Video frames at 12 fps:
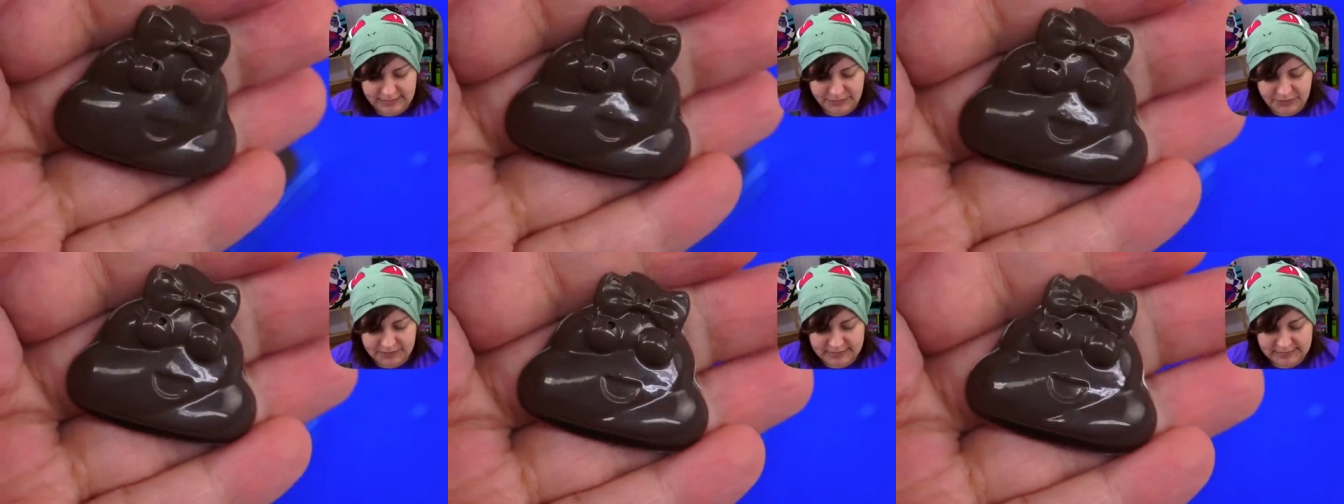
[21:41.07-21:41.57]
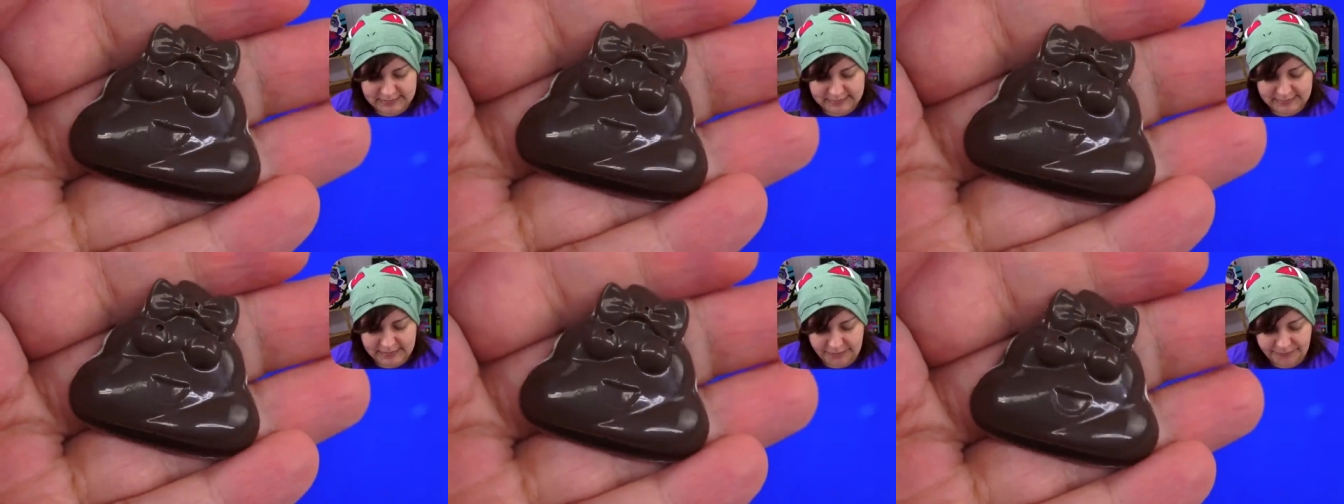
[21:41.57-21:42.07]

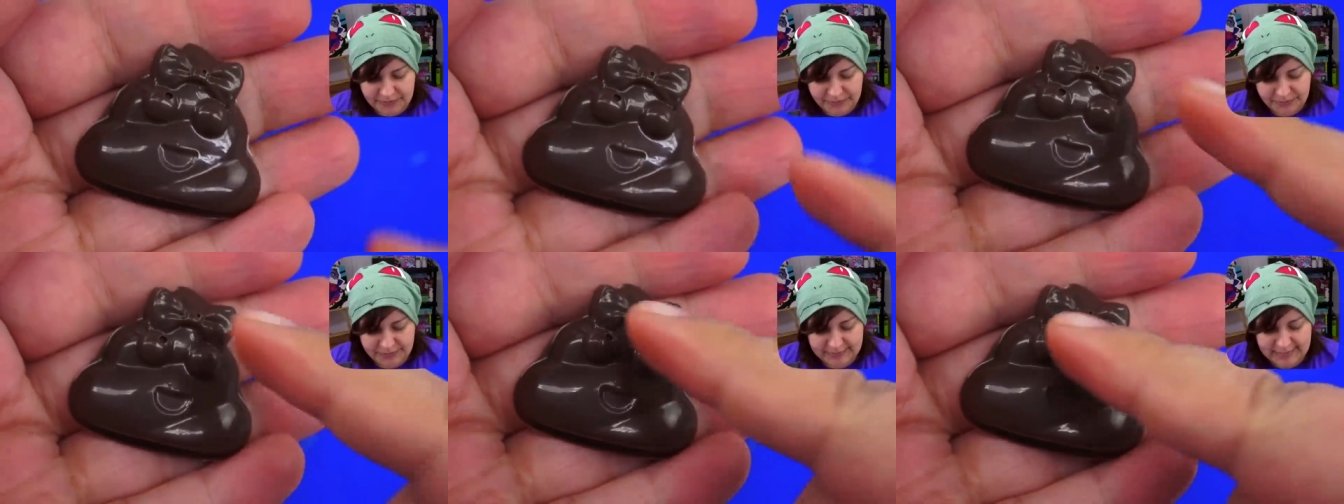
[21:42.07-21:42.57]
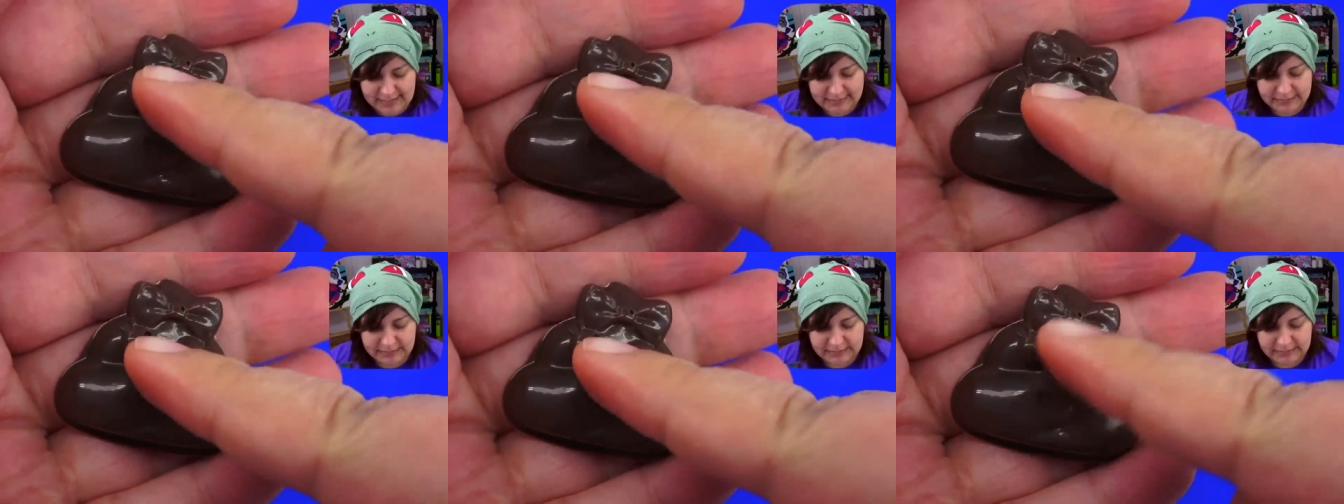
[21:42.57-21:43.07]
interestingly enough, other than that
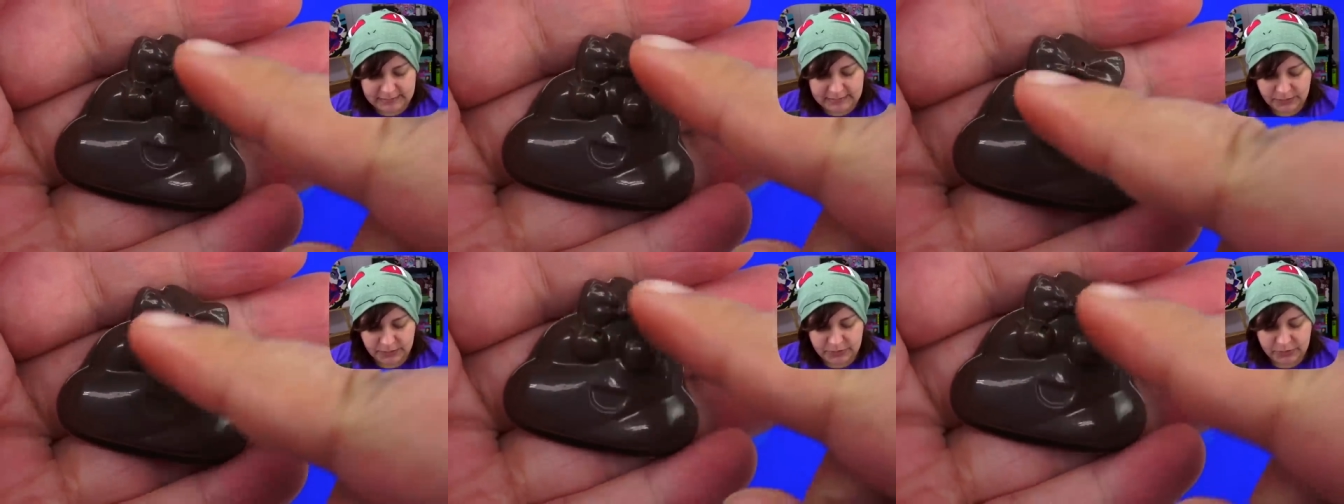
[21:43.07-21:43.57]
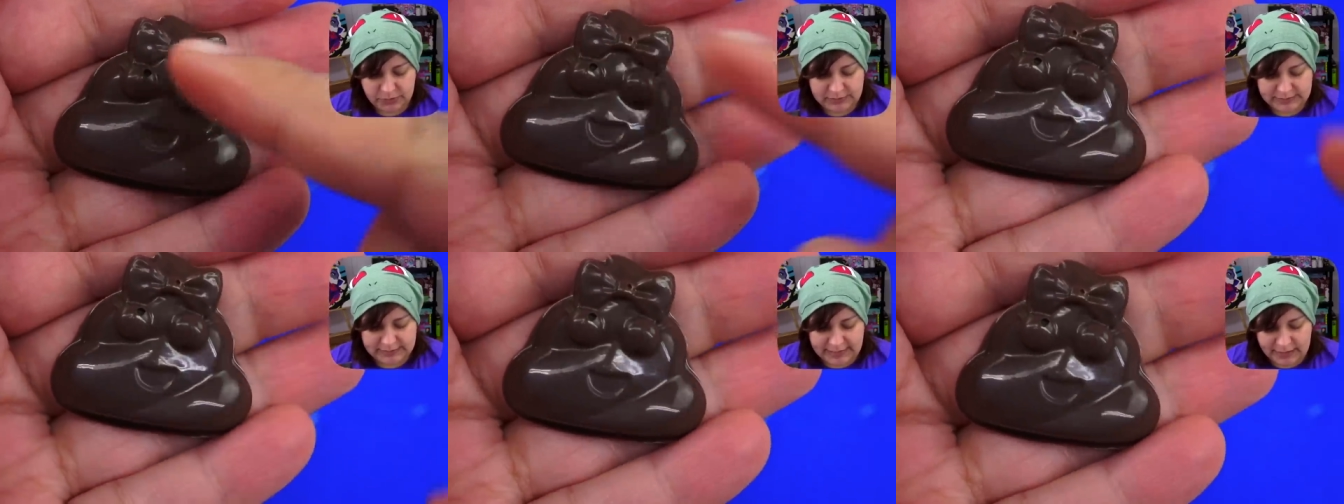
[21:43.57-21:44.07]
little, those two
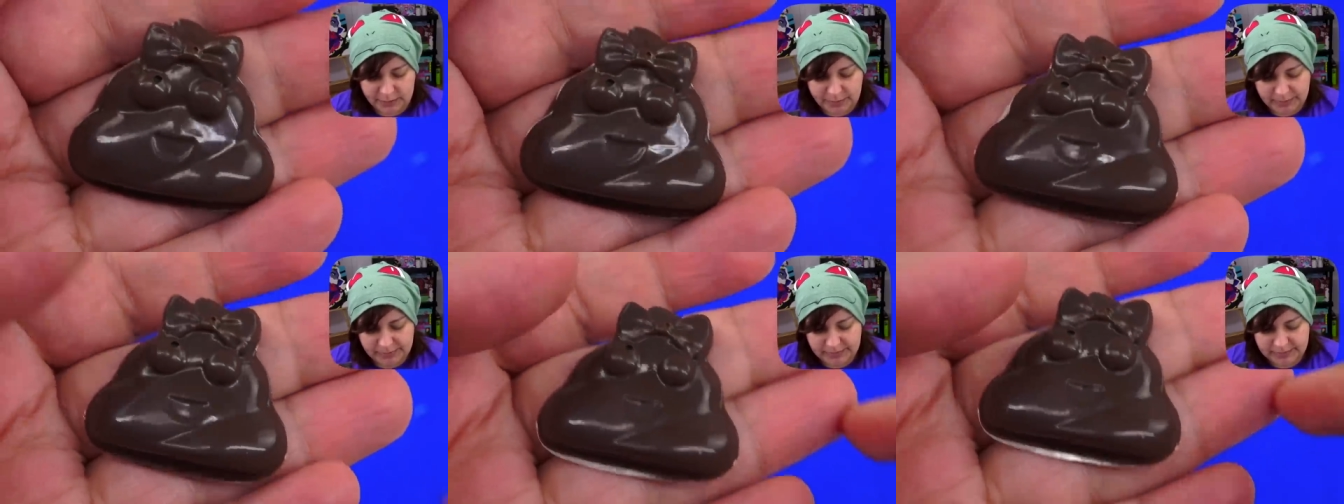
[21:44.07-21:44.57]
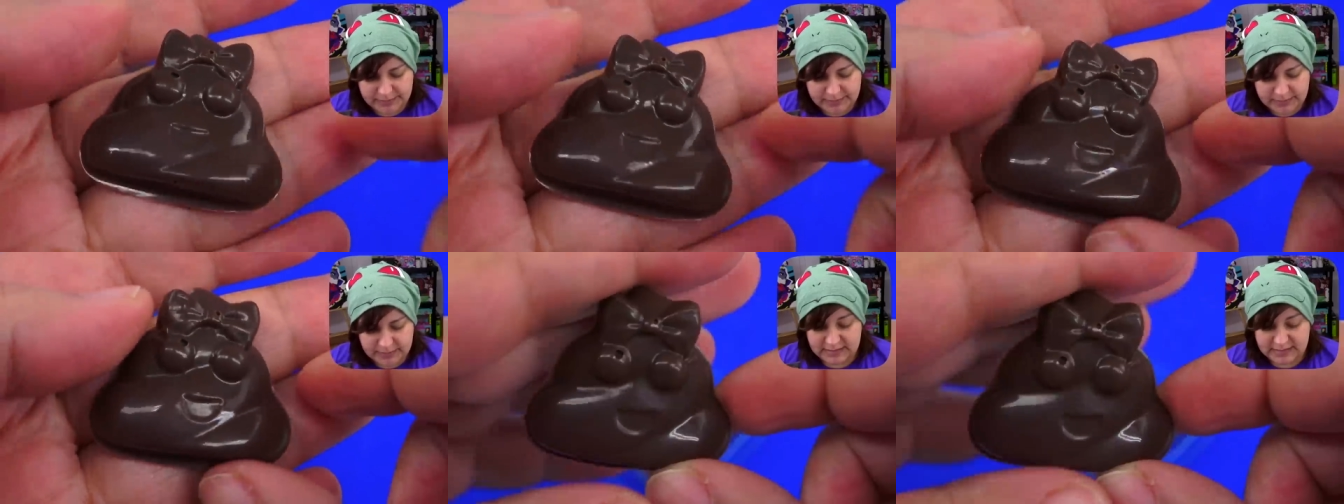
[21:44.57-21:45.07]
little air bubbles
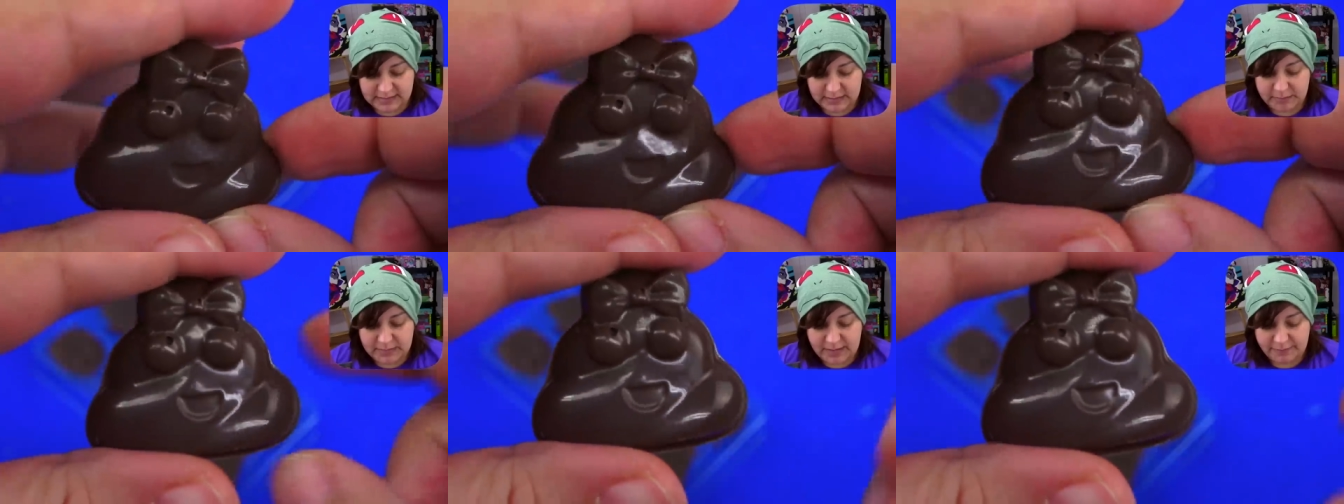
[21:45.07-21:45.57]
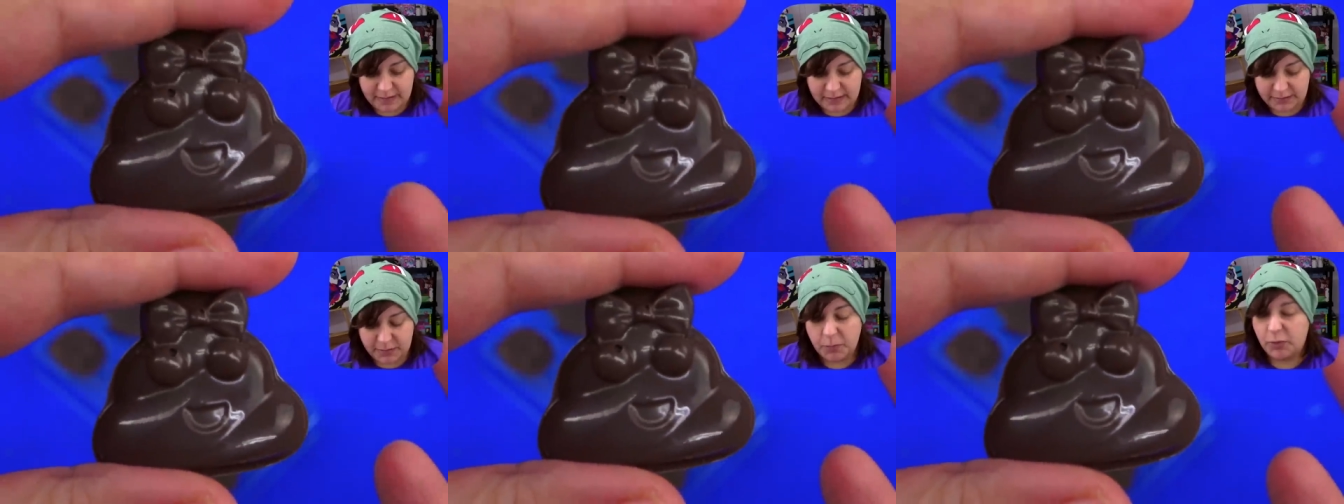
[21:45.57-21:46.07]
seem to have
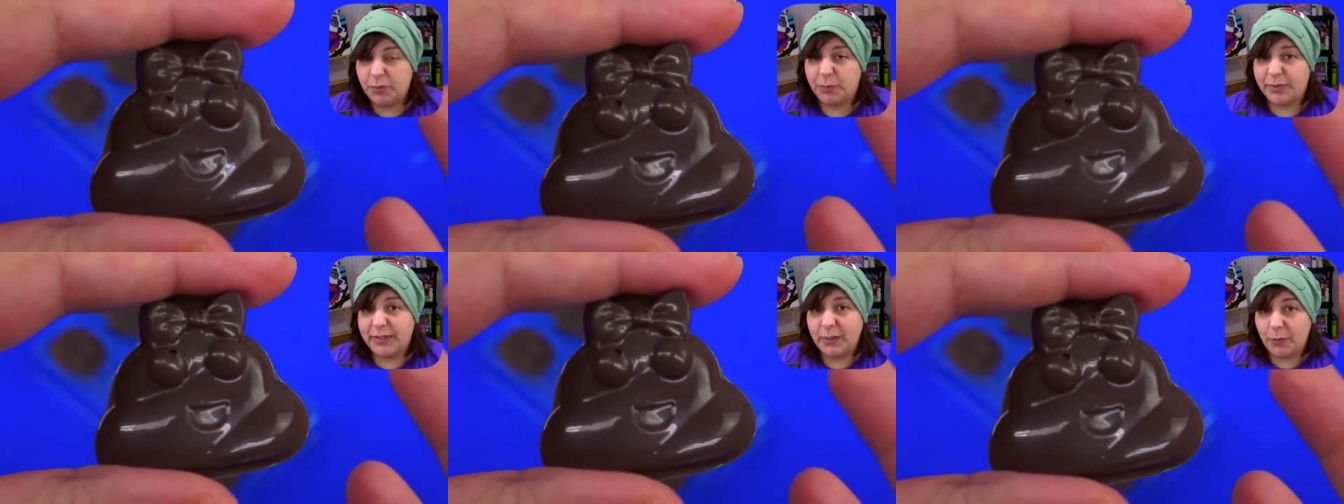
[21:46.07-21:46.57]
held the mold pretty